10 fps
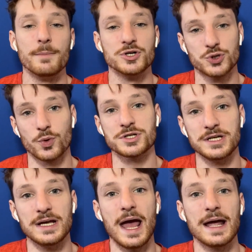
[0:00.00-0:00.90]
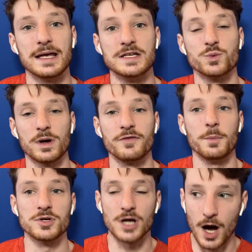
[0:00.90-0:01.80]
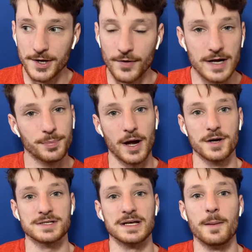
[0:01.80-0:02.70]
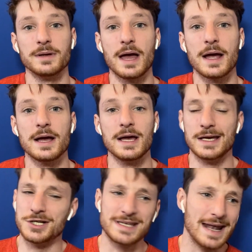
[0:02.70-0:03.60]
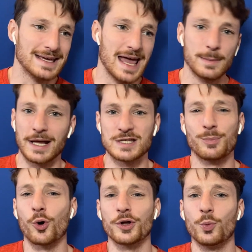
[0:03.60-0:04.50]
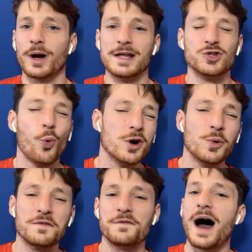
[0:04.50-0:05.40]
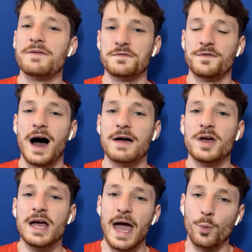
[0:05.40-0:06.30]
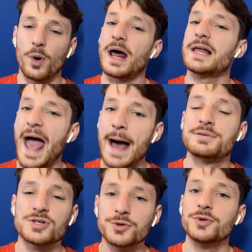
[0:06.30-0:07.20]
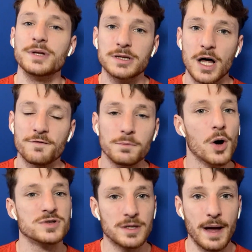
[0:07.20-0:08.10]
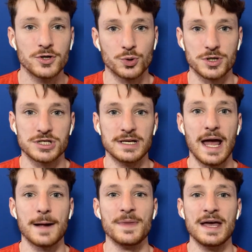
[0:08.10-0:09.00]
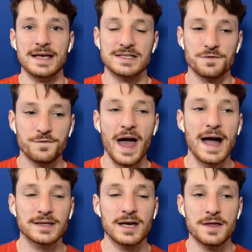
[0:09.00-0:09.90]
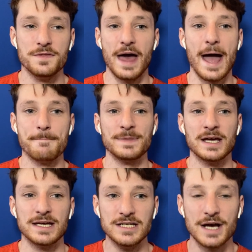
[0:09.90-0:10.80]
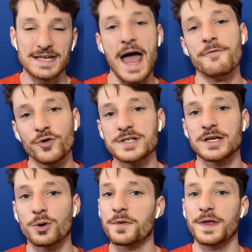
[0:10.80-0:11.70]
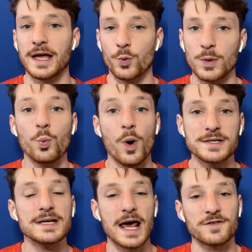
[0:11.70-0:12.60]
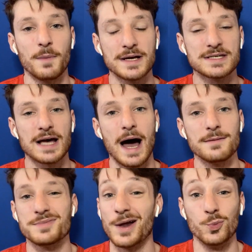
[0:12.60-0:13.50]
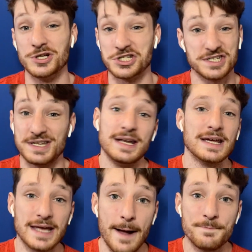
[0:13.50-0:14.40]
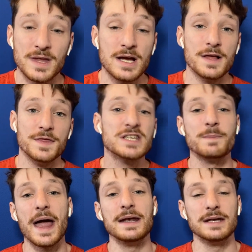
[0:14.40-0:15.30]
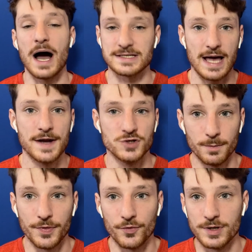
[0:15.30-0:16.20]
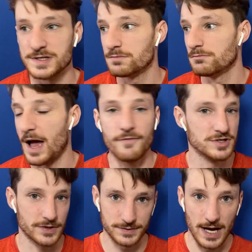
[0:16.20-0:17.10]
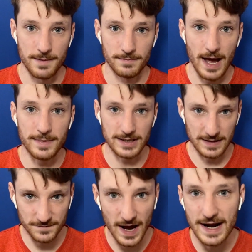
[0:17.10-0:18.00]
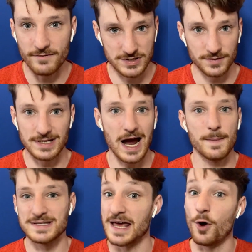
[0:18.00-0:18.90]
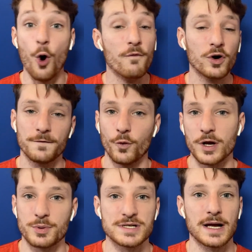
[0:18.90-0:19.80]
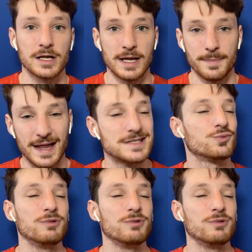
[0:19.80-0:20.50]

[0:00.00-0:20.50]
But George Niang is one of the most underrated players in the NBA. He just had a game against Portland where he had 21-5-5. And what I absolutely love most about George Niang is the fact that he does every single thing we wanted out of Mike Scott that we just didn't get. This man knocks down his open threes every single time. I mean, if not every single time, it's at over a 40% clip. That's